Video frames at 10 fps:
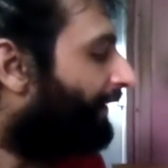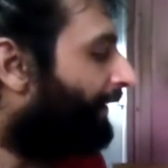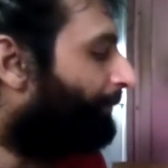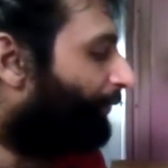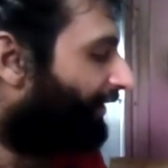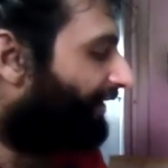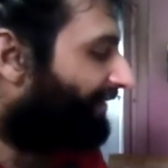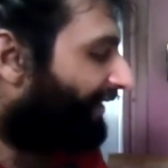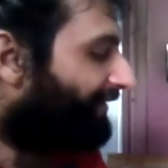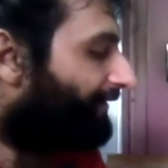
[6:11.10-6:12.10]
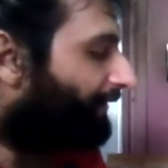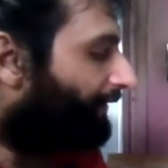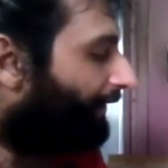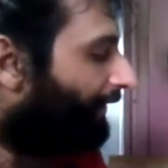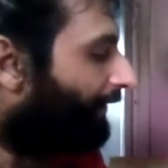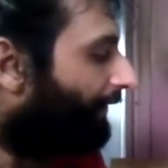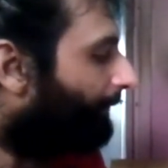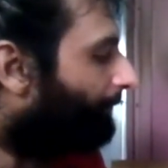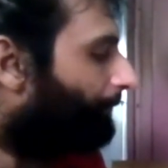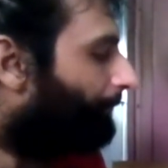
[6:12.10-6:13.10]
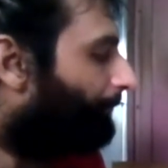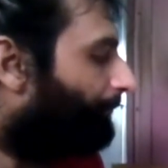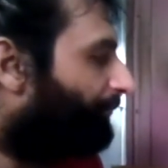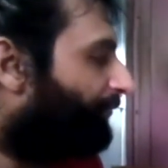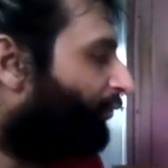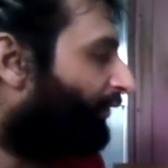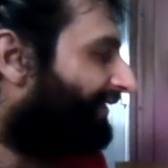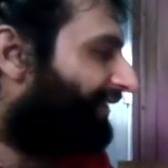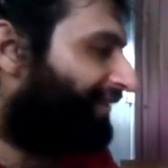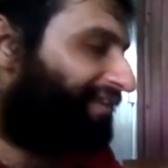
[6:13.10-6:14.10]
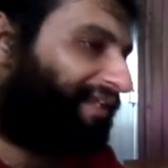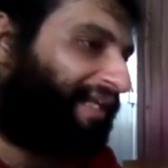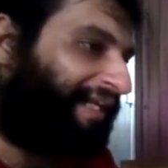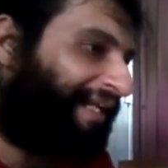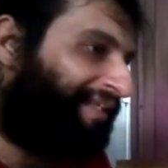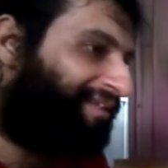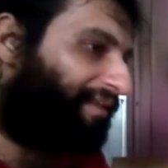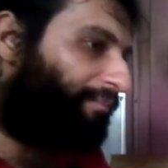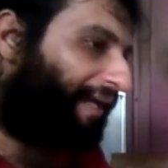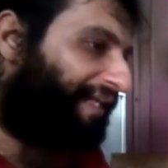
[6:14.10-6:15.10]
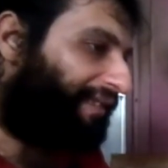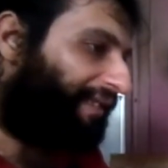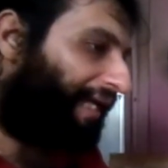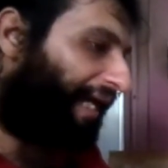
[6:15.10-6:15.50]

input device. So it's a condenser mic,